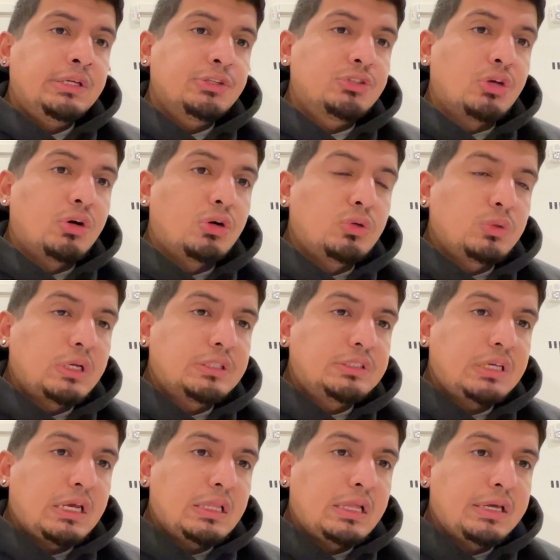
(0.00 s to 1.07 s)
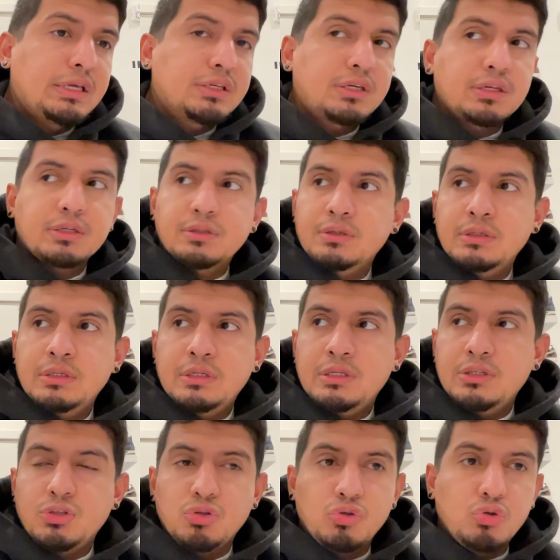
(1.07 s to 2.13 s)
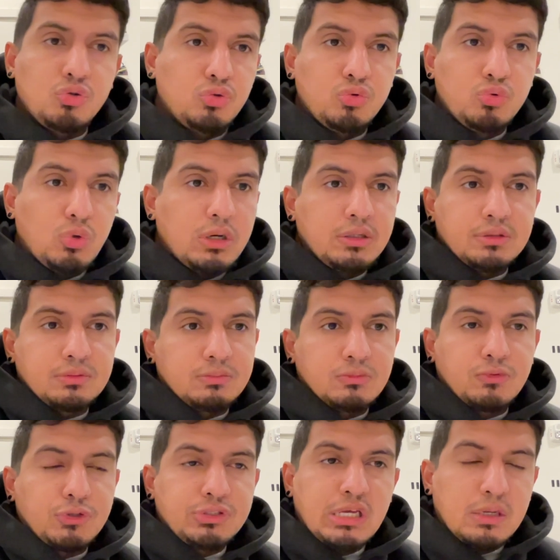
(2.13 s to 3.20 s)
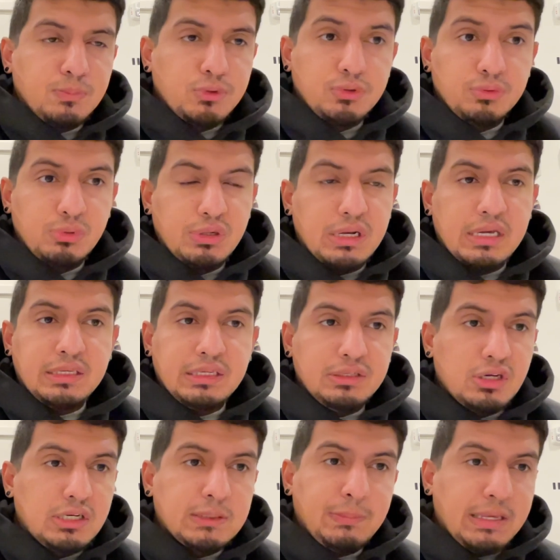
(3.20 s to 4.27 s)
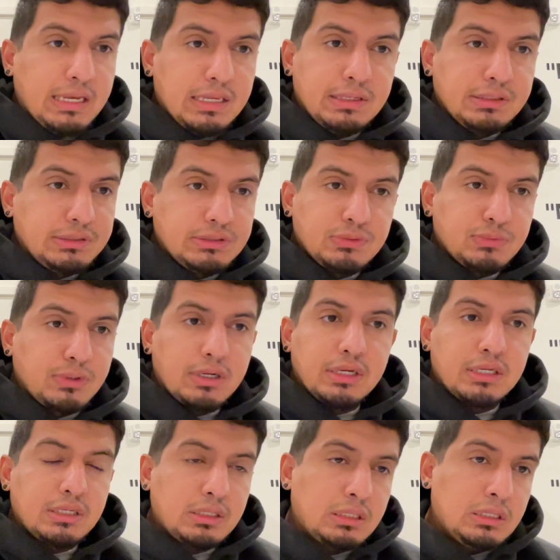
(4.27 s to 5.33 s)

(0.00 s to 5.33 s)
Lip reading: So let's say like you, for example, the Nike Dunk Pandas, right?